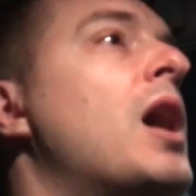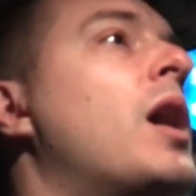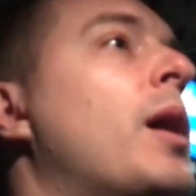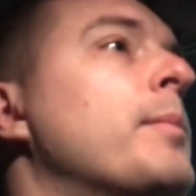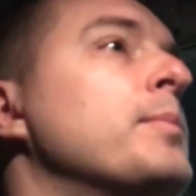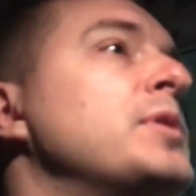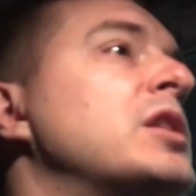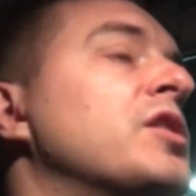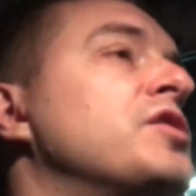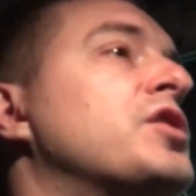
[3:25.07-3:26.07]
um,
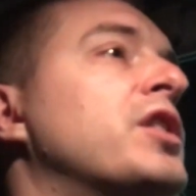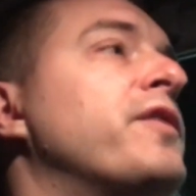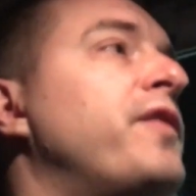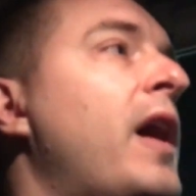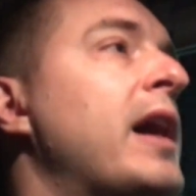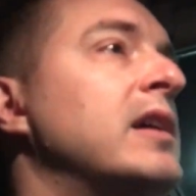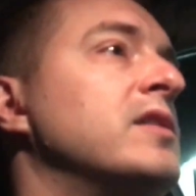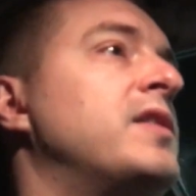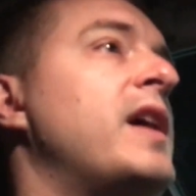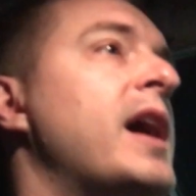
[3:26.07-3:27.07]
because you're gonna
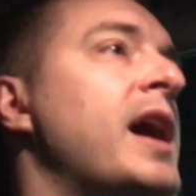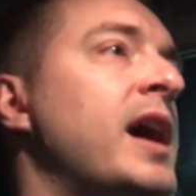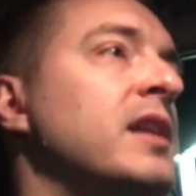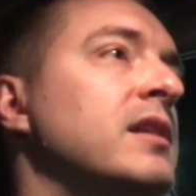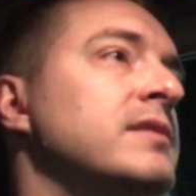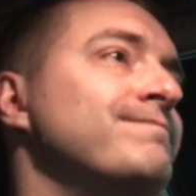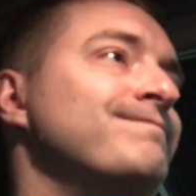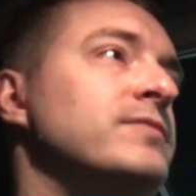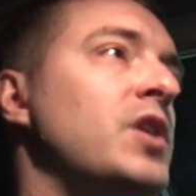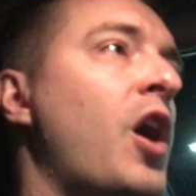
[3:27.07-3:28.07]
find that
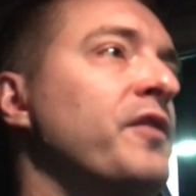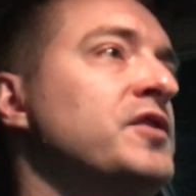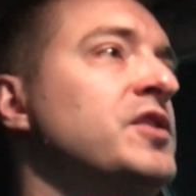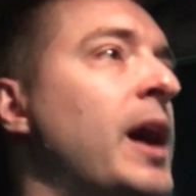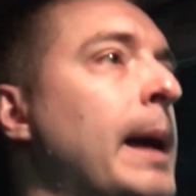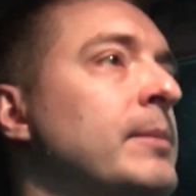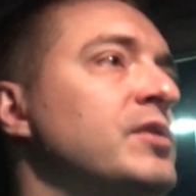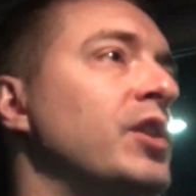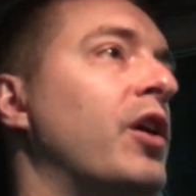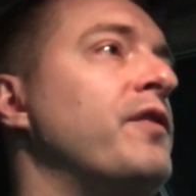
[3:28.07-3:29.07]

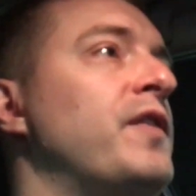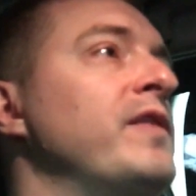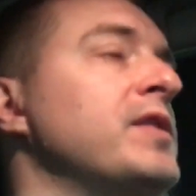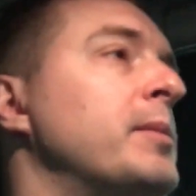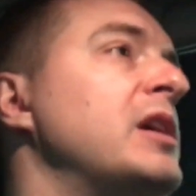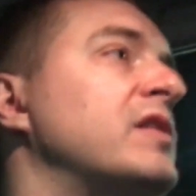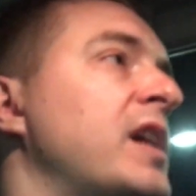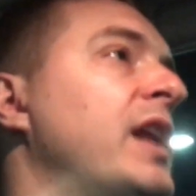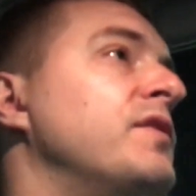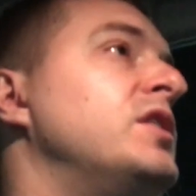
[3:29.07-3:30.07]
oftentimes you know if, if somebody is
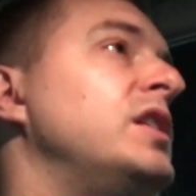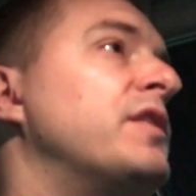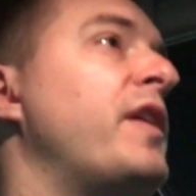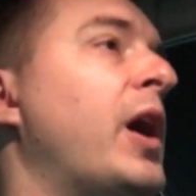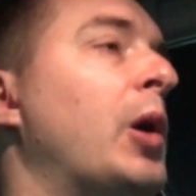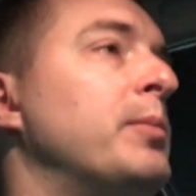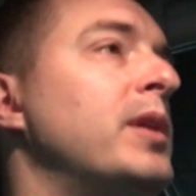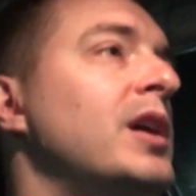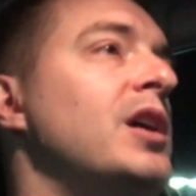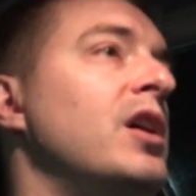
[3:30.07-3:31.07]
kind of in need of help
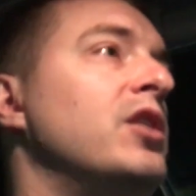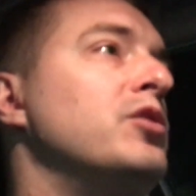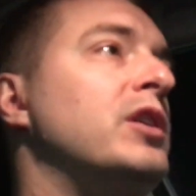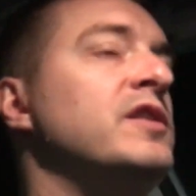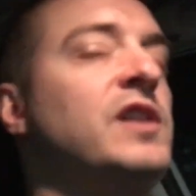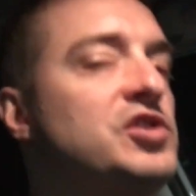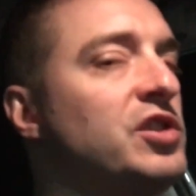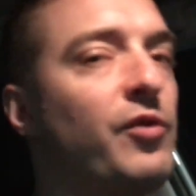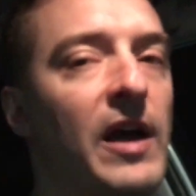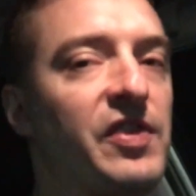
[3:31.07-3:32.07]
you can
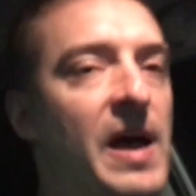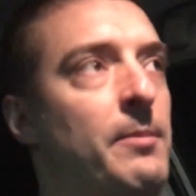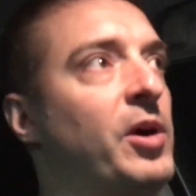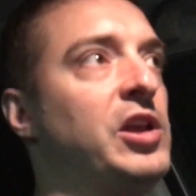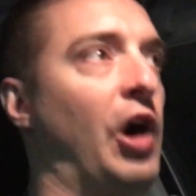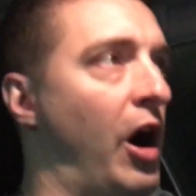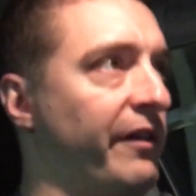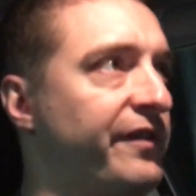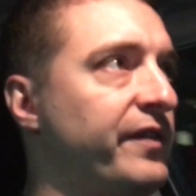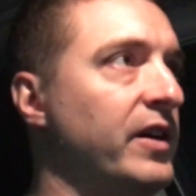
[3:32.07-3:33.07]
essentially write that money
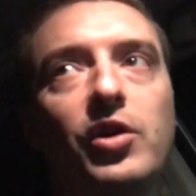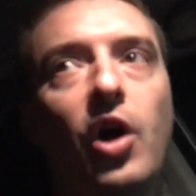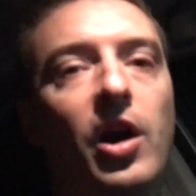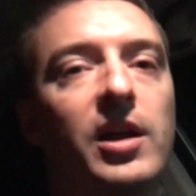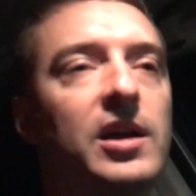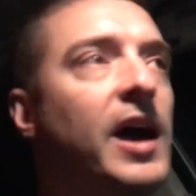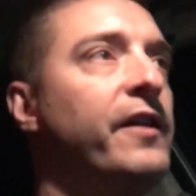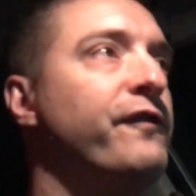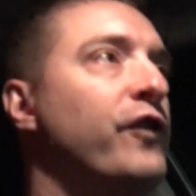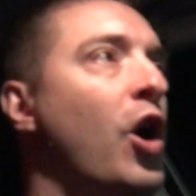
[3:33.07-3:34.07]
off. Regarding
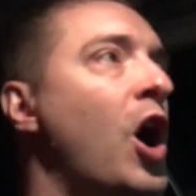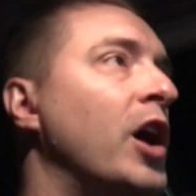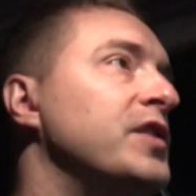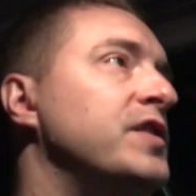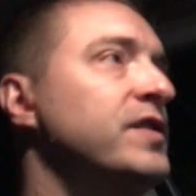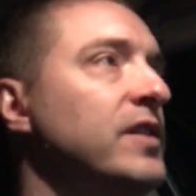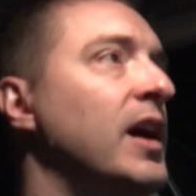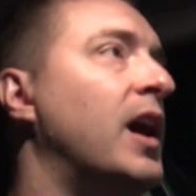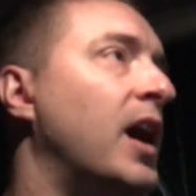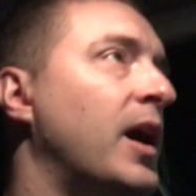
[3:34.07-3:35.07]
kind of frauds,
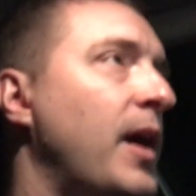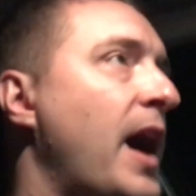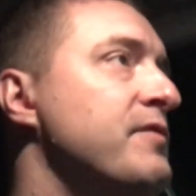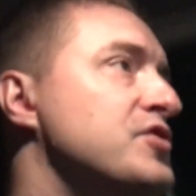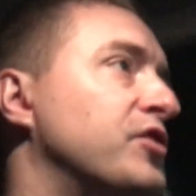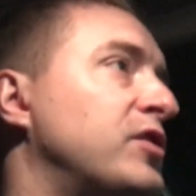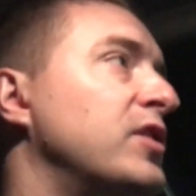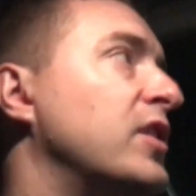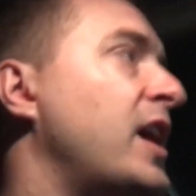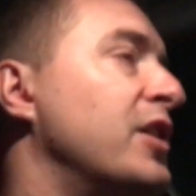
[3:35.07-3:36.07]
uh, I've just
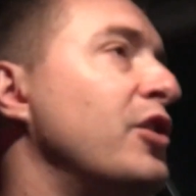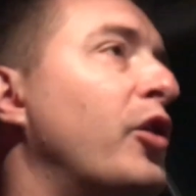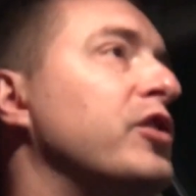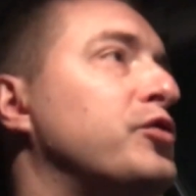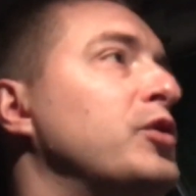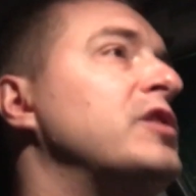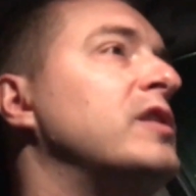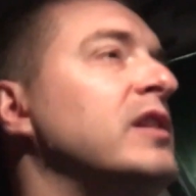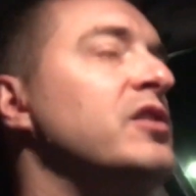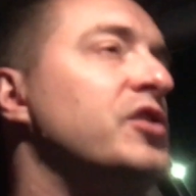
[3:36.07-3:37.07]
kind of noticed
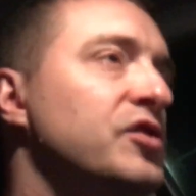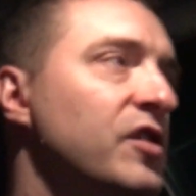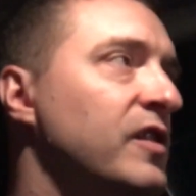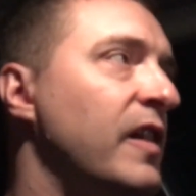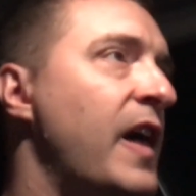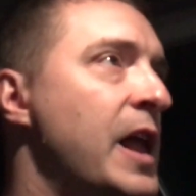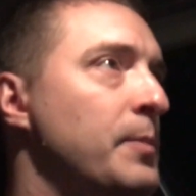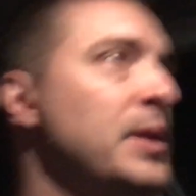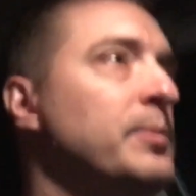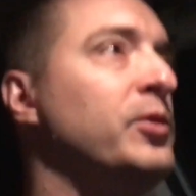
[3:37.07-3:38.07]
recently there's just a lot
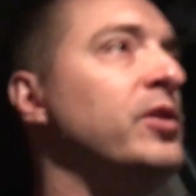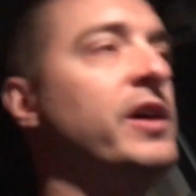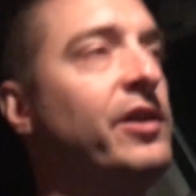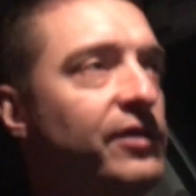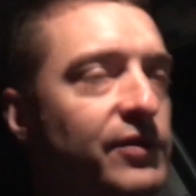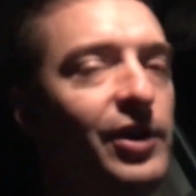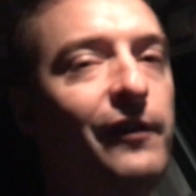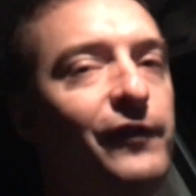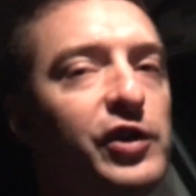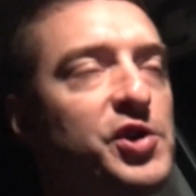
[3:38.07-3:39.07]
of people that are, you
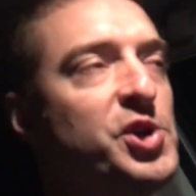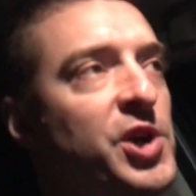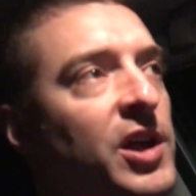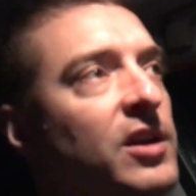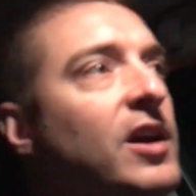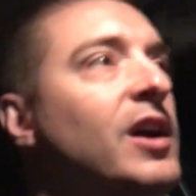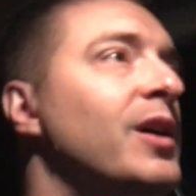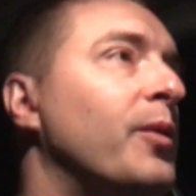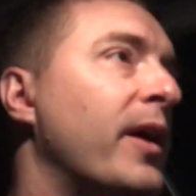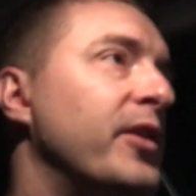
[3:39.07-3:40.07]
know, full of shit,
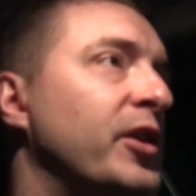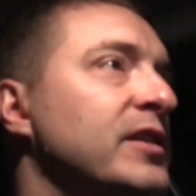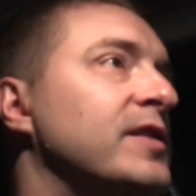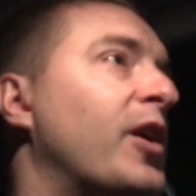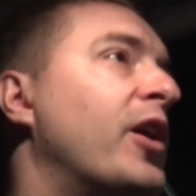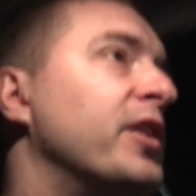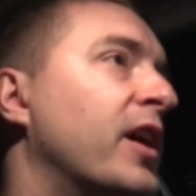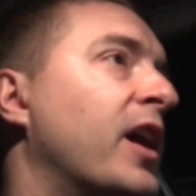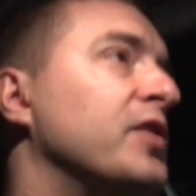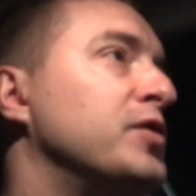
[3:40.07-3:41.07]
whether it's on
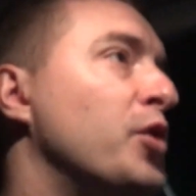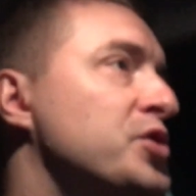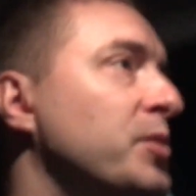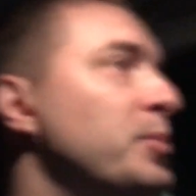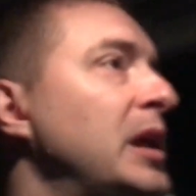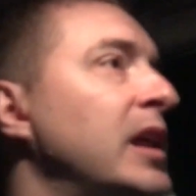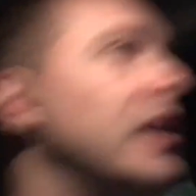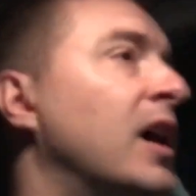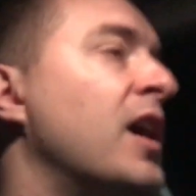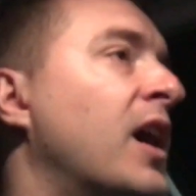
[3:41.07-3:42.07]
uh, social
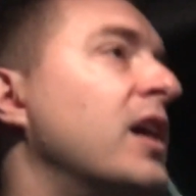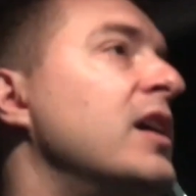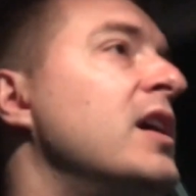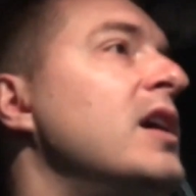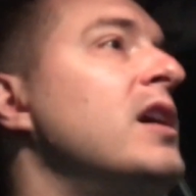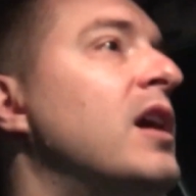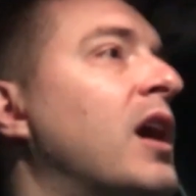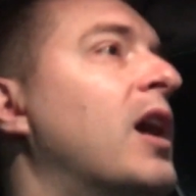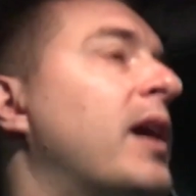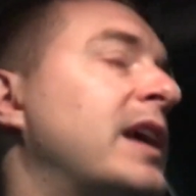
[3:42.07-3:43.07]
media,
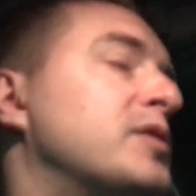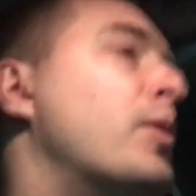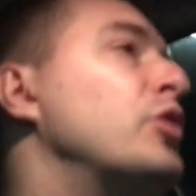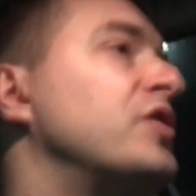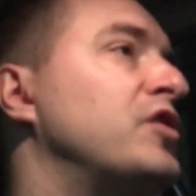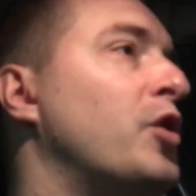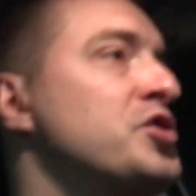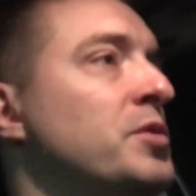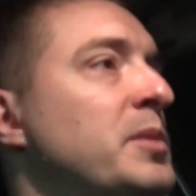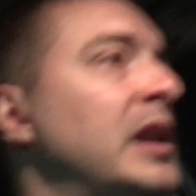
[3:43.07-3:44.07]
uh, I guess mostly
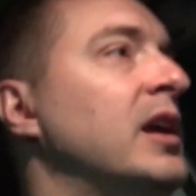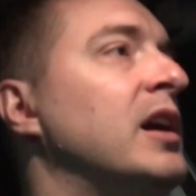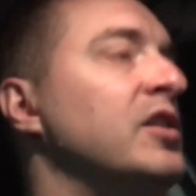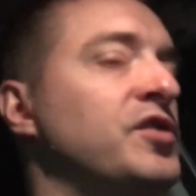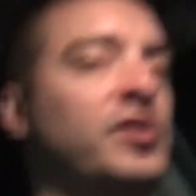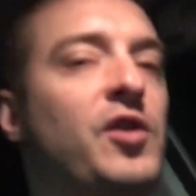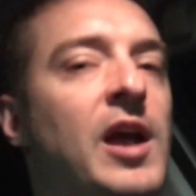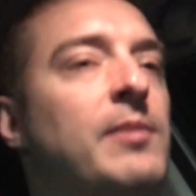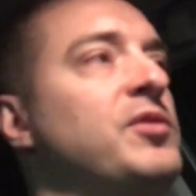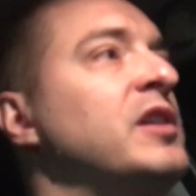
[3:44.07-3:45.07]
social media,
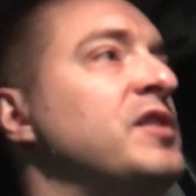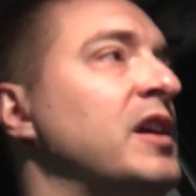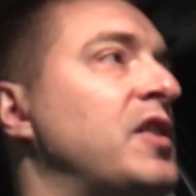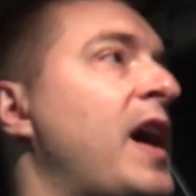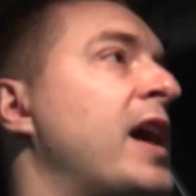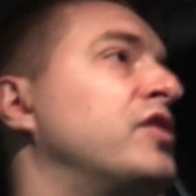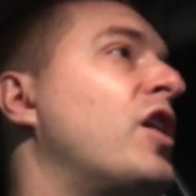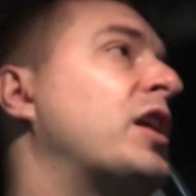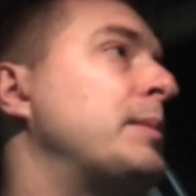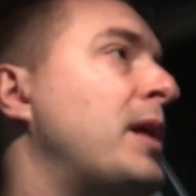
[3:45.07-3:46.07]
Instagram, things like that,
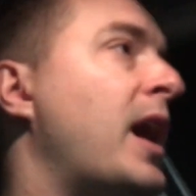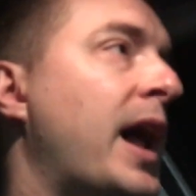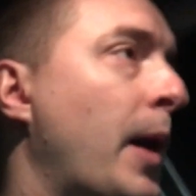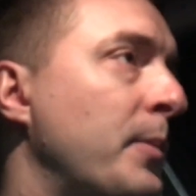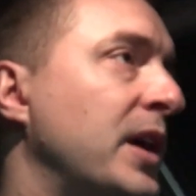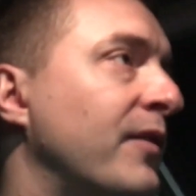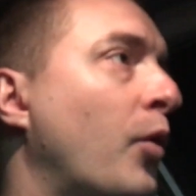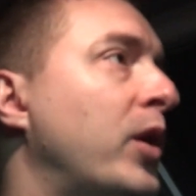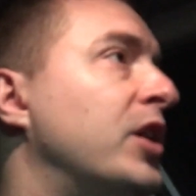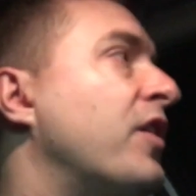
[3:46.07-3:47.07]
talking about how big of a
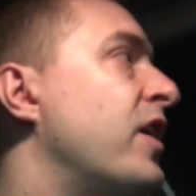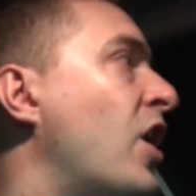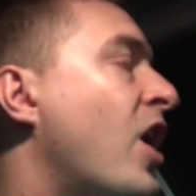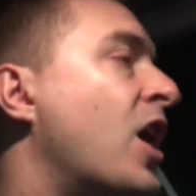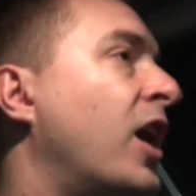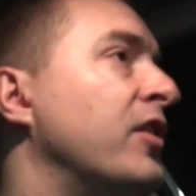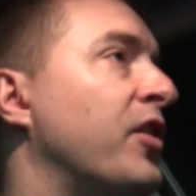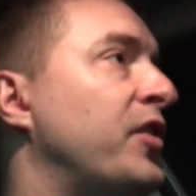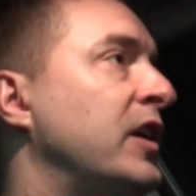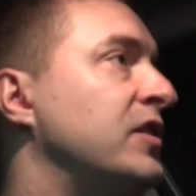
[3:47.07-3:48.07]
winner they are,
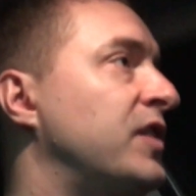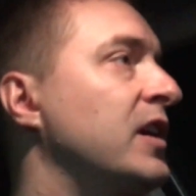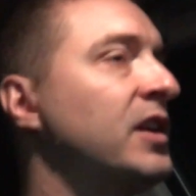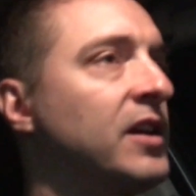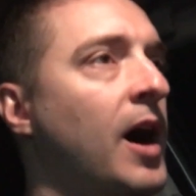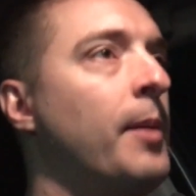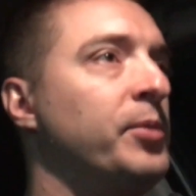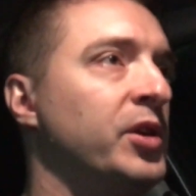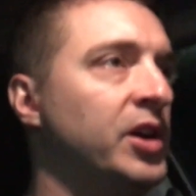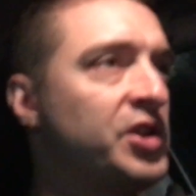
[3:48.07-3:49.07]
the things they can
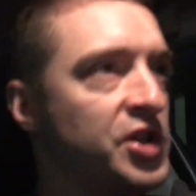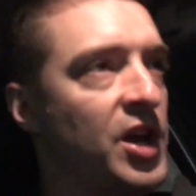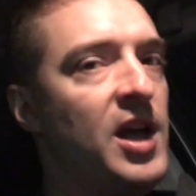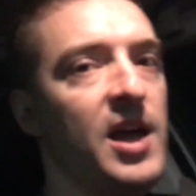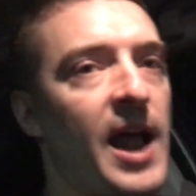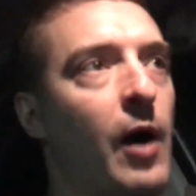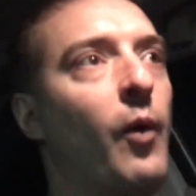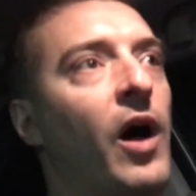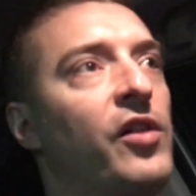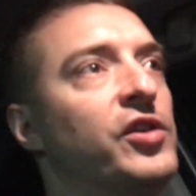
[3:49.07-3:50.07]
accomplish, how
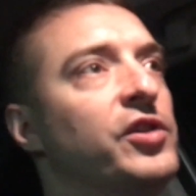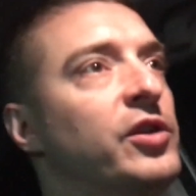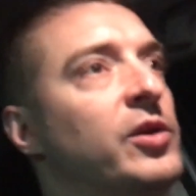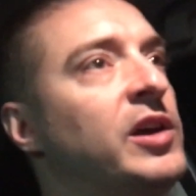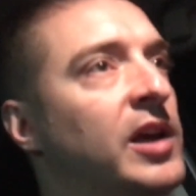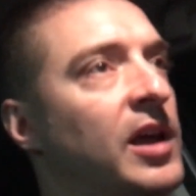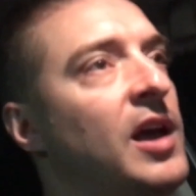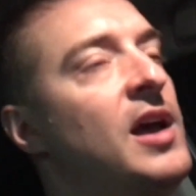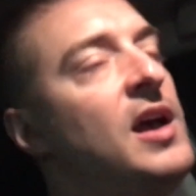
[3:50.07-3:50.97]
well they're doing.